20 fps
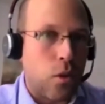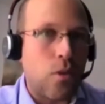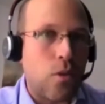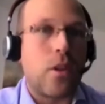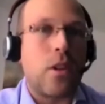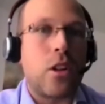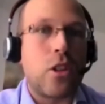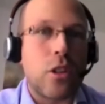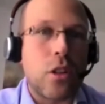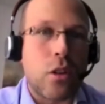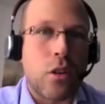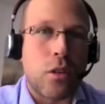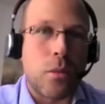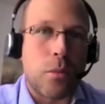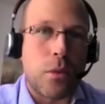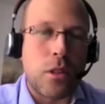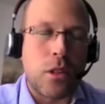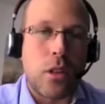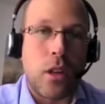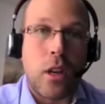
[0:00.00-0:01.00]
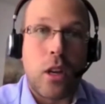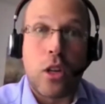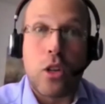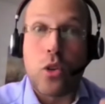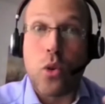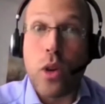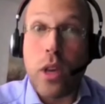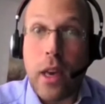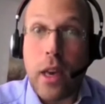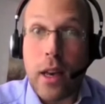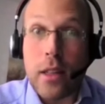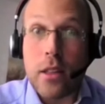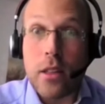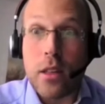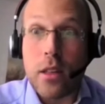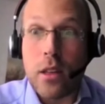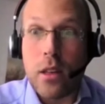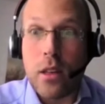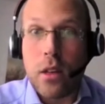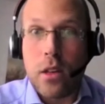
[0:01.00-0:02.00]
non-financial corporates to
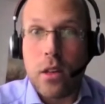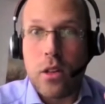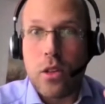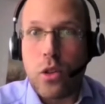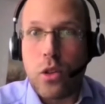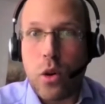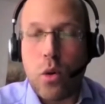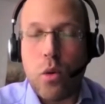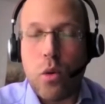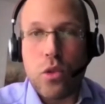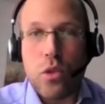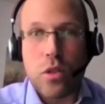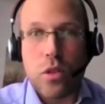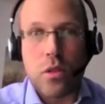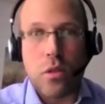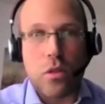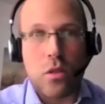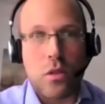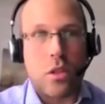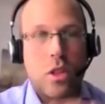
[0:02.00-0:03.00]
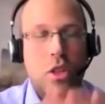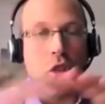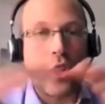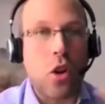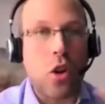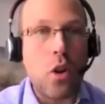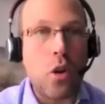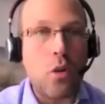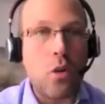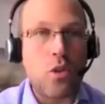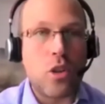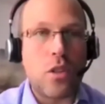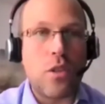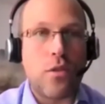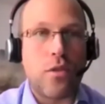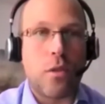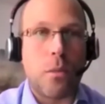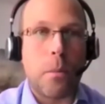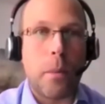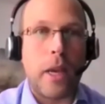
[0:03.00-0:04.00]
get those disclosure
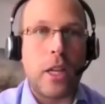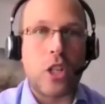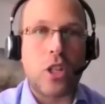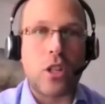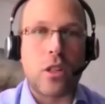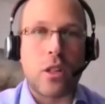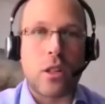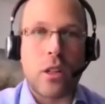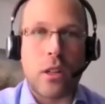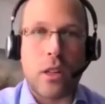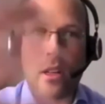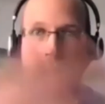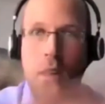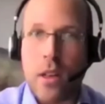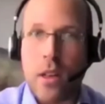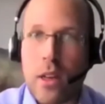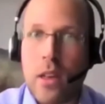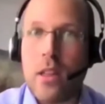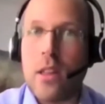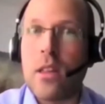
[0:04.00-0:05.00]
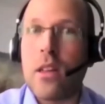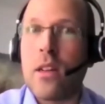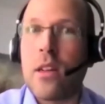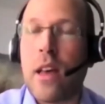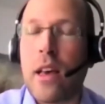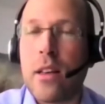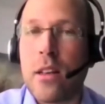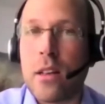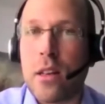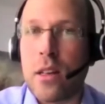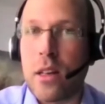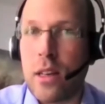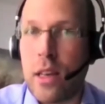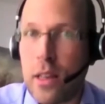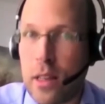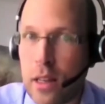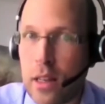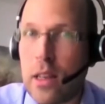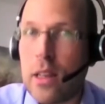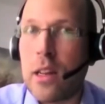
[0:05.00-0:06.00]
information in
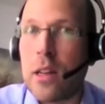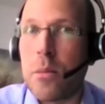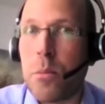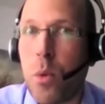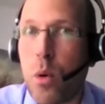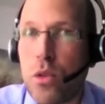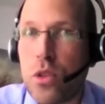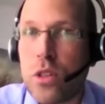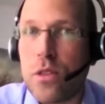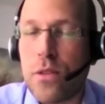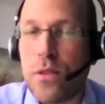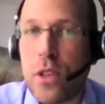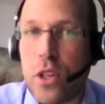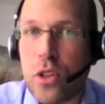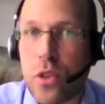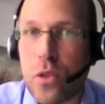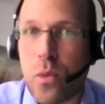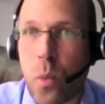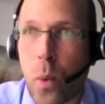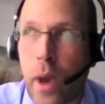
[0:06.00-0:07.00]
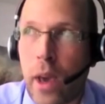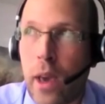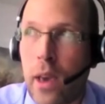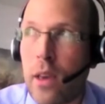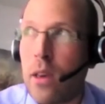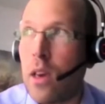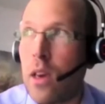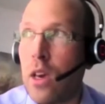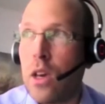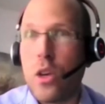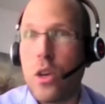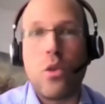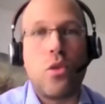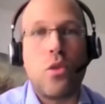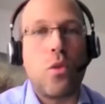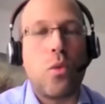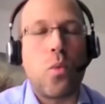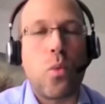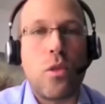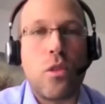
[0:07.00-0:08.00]
a most efficient way?
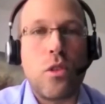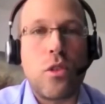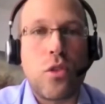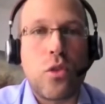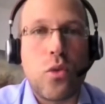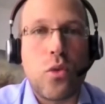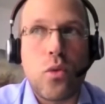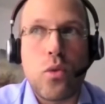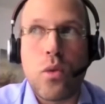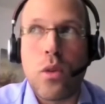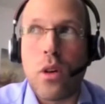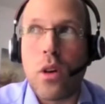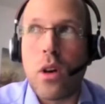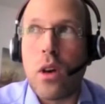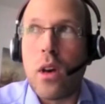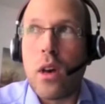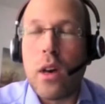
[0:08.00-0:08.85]
You don't want to